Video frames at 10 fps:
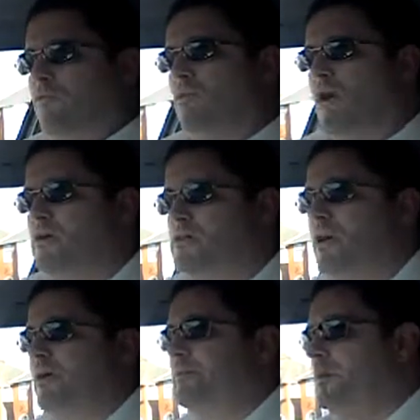Right,
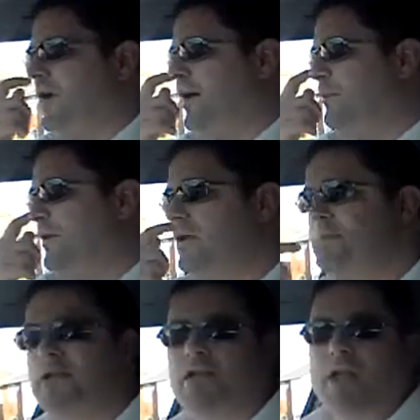so we're going to
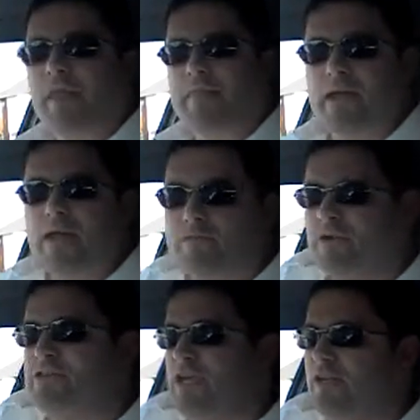be looking at the
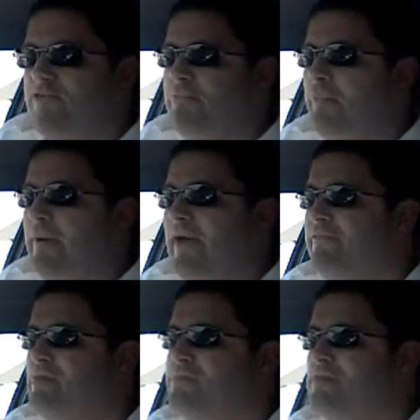routine of
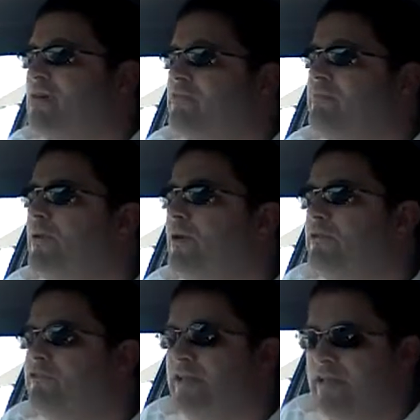prepare, observe and
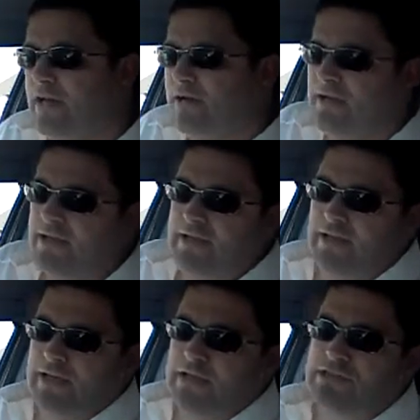move. Now,
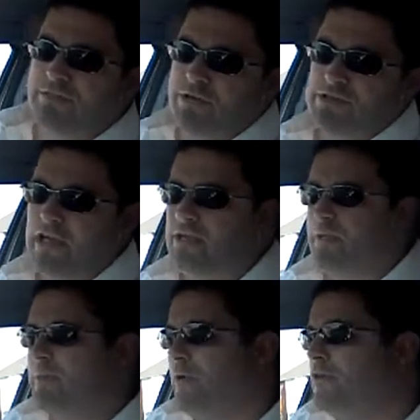it's a routine that
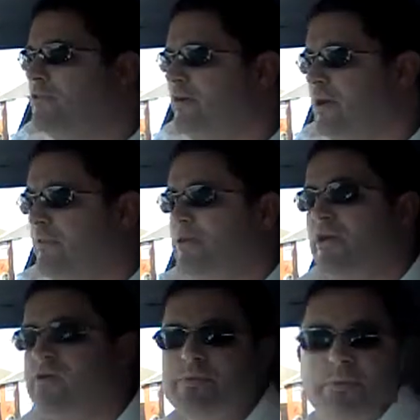we
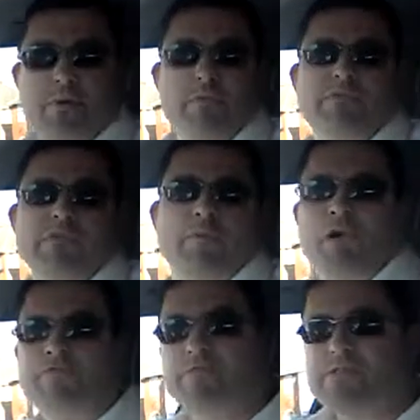use when we're moving
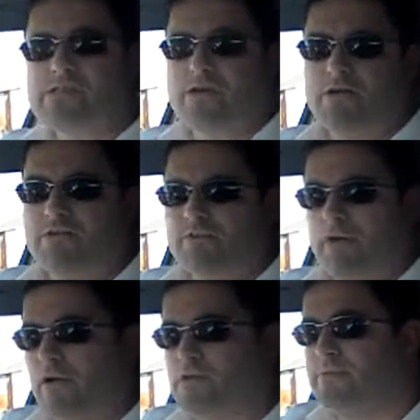away from the side of the
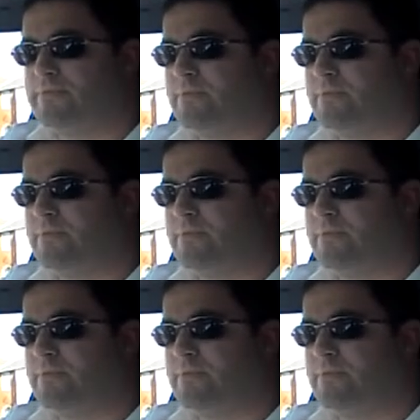road,